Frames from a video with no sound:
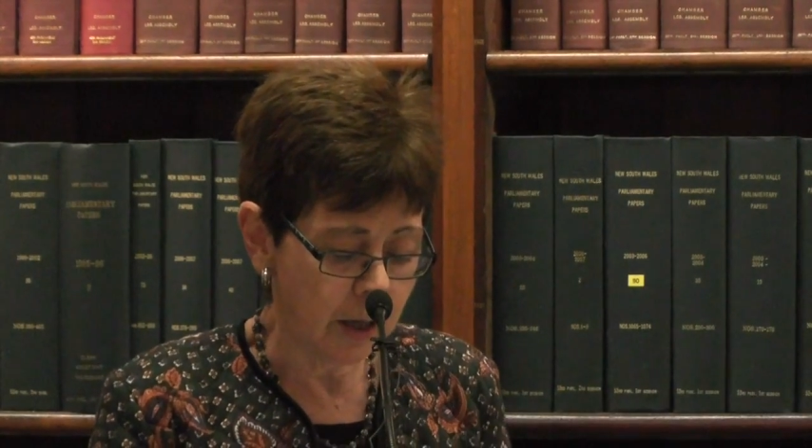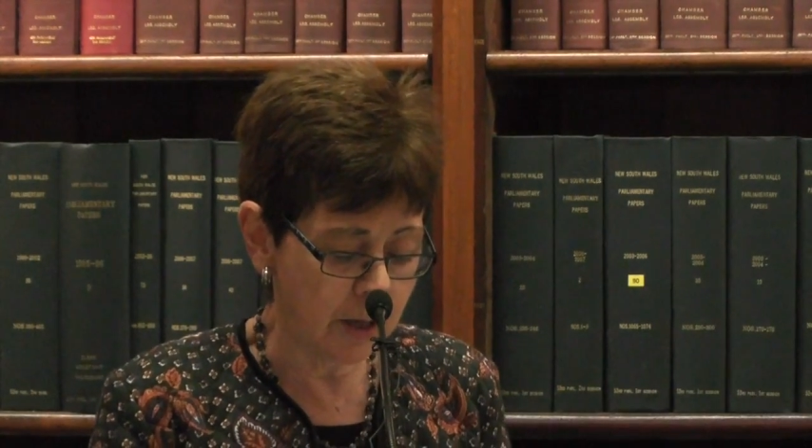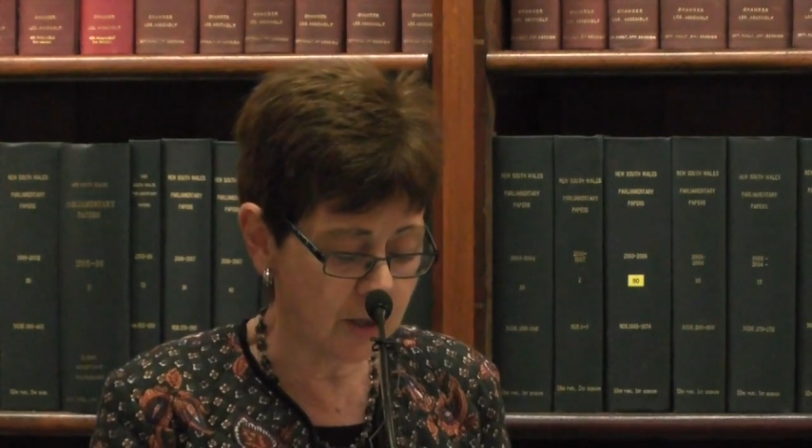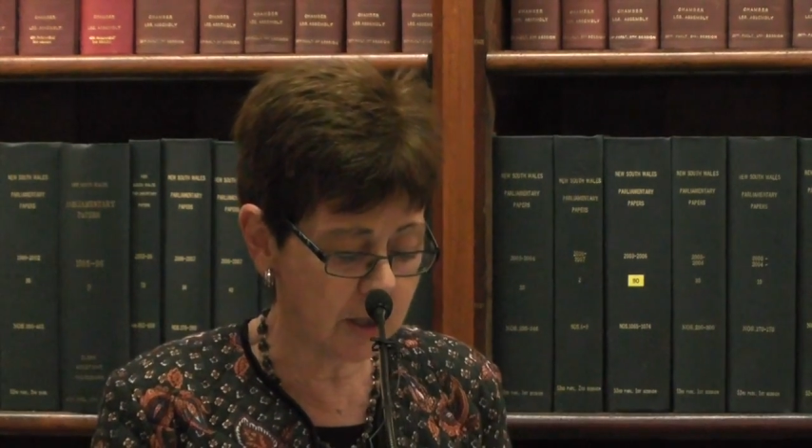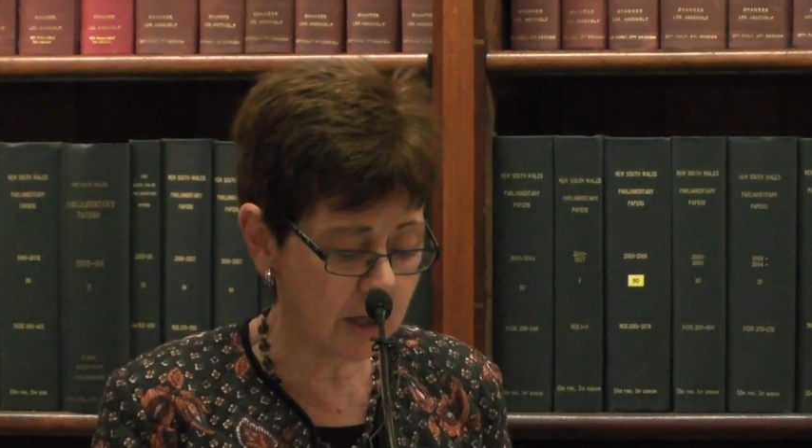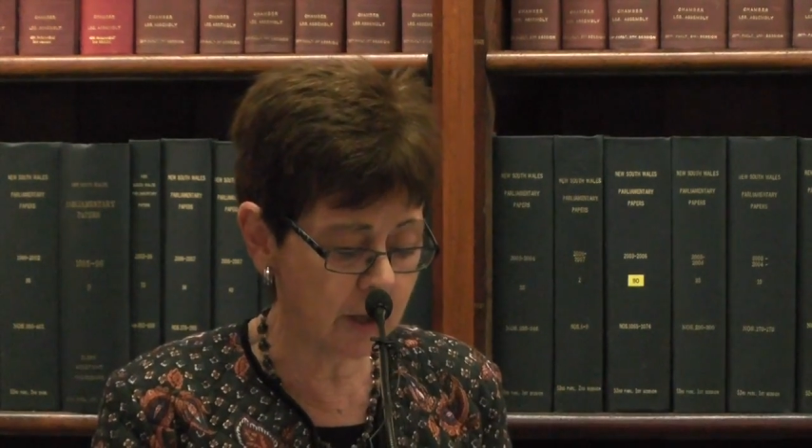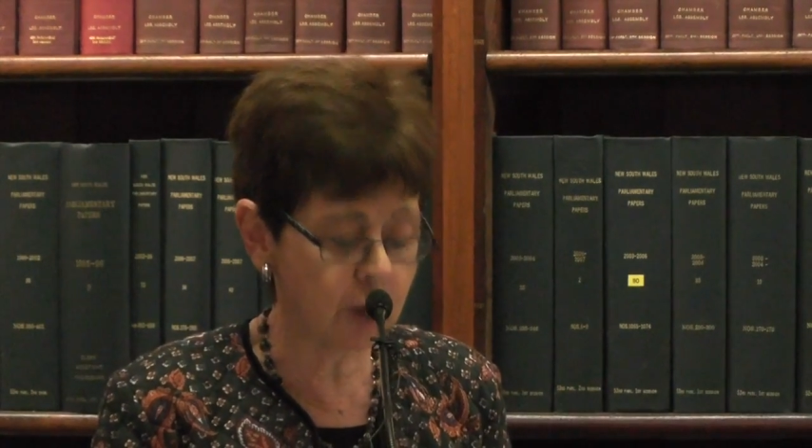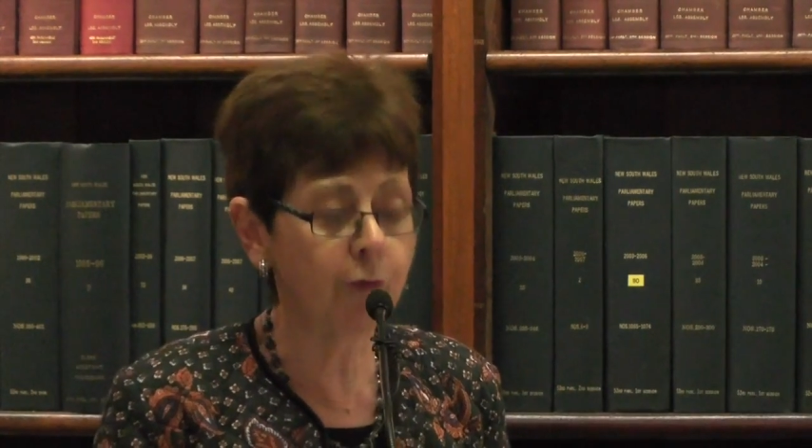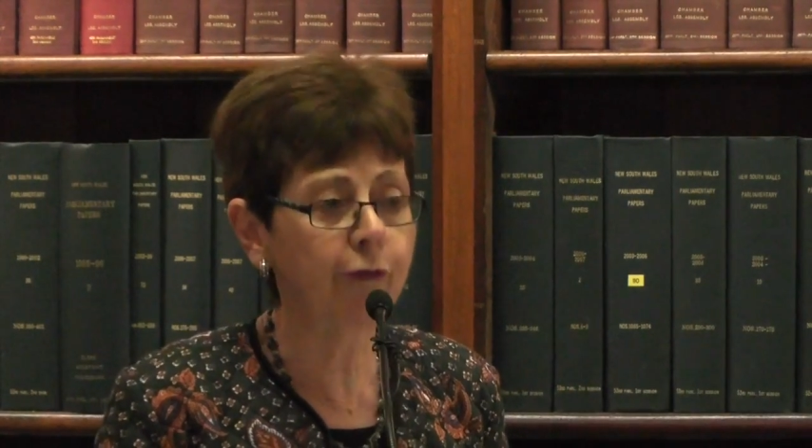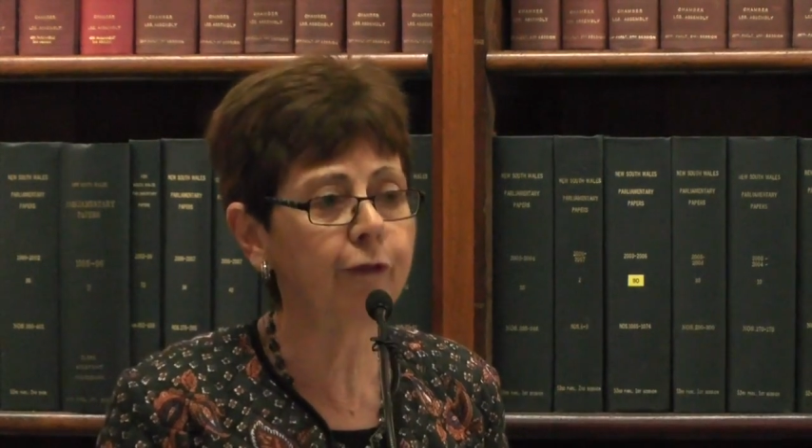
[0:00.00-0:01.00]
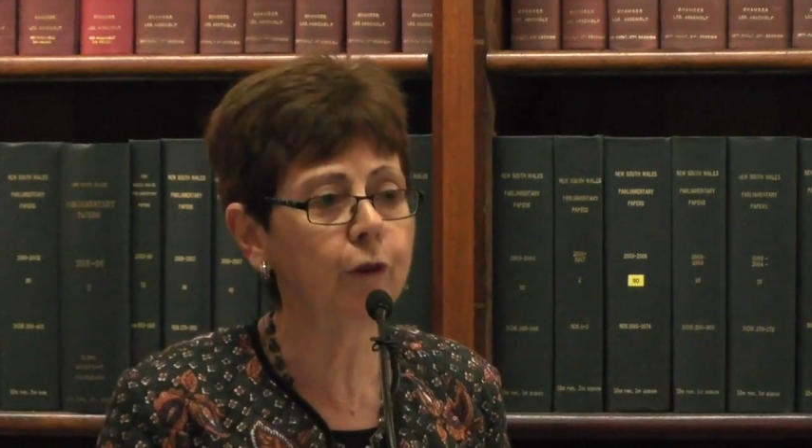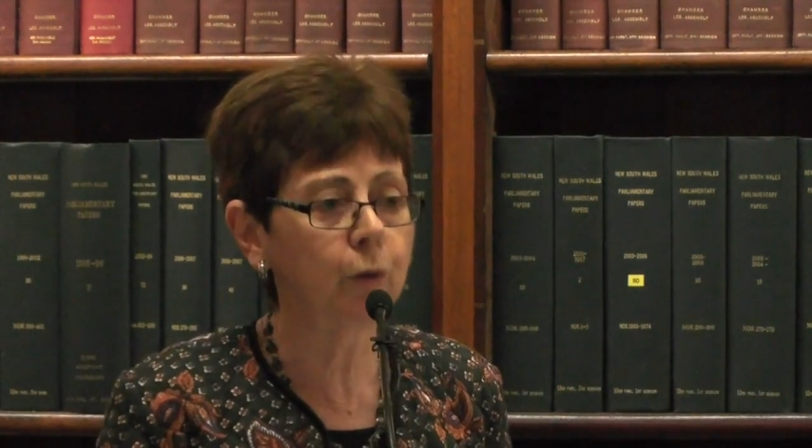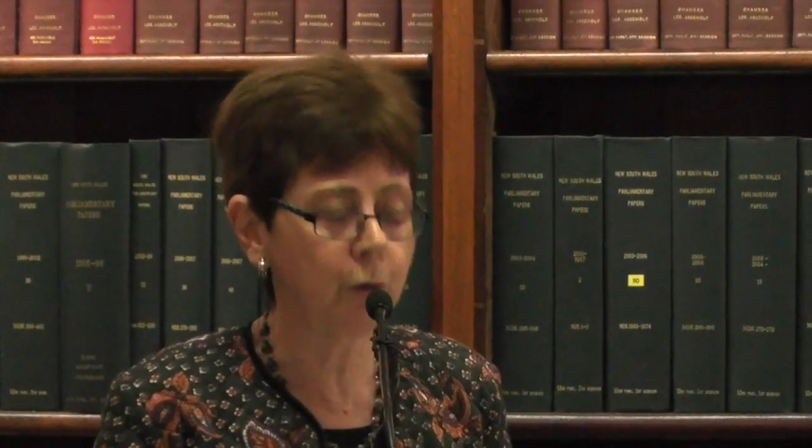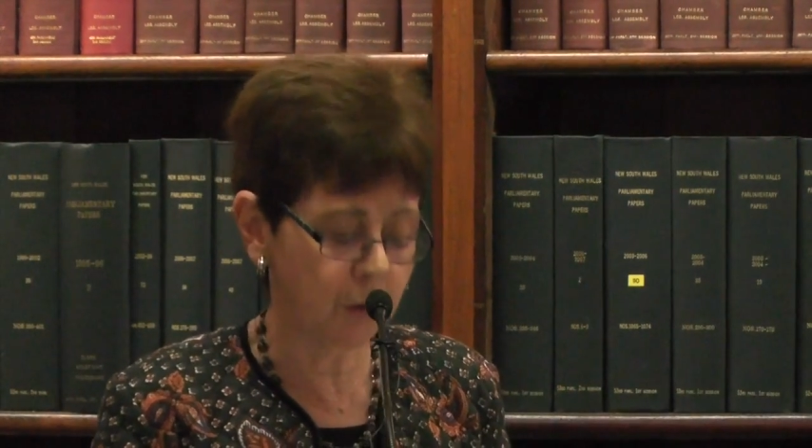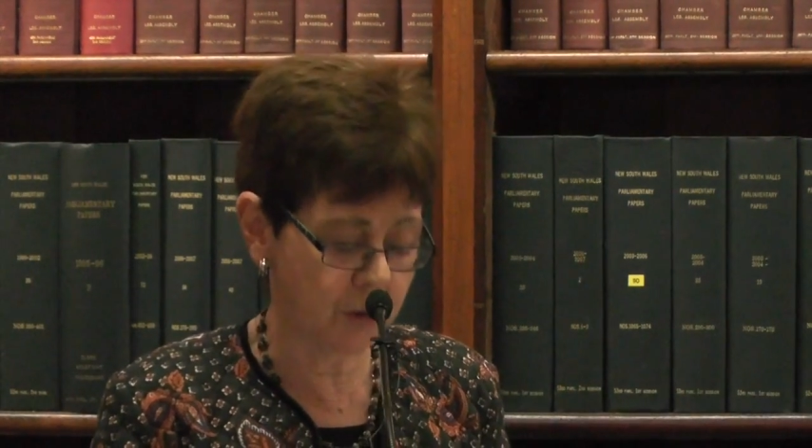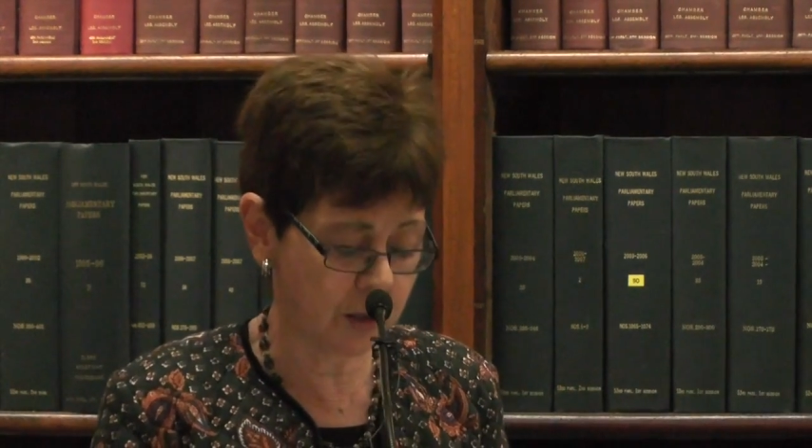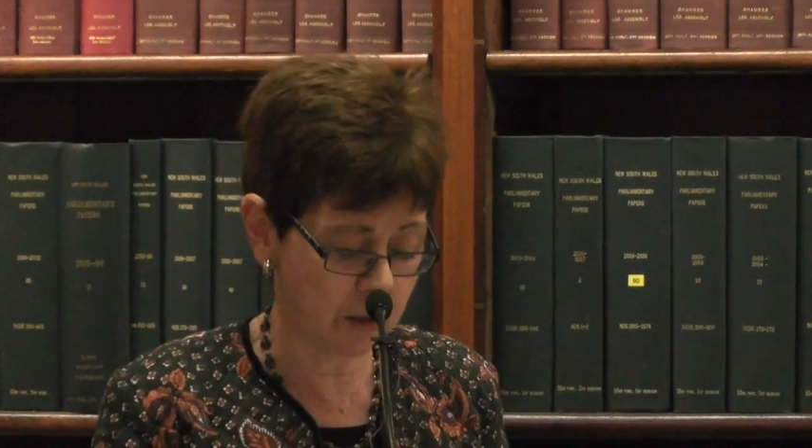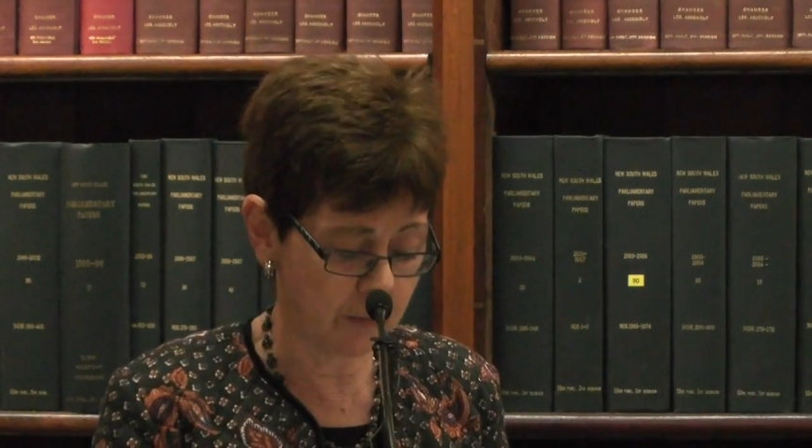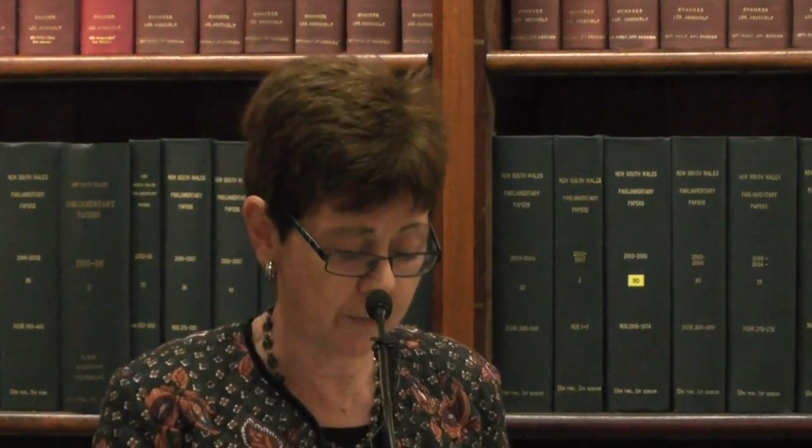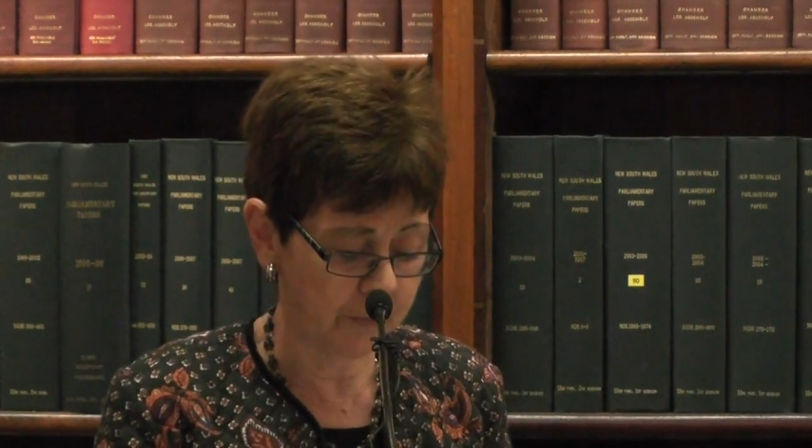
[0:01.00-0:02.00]
is diesel fuel
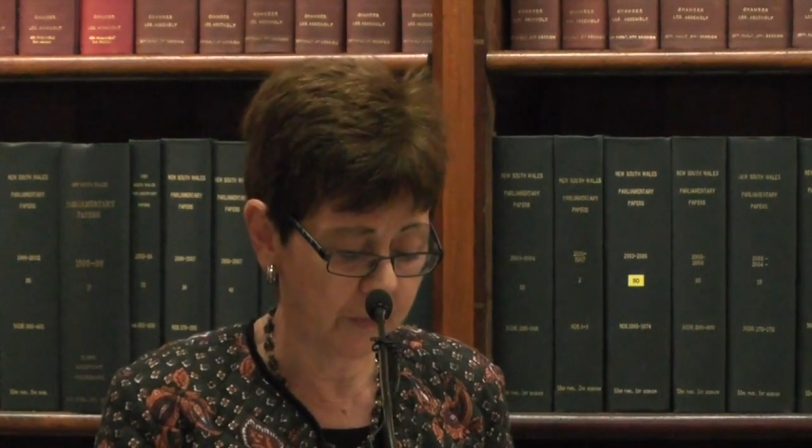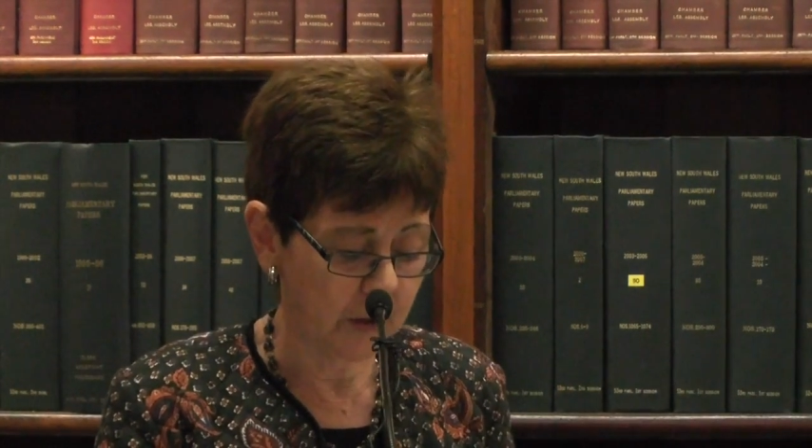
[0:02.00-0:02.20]
use.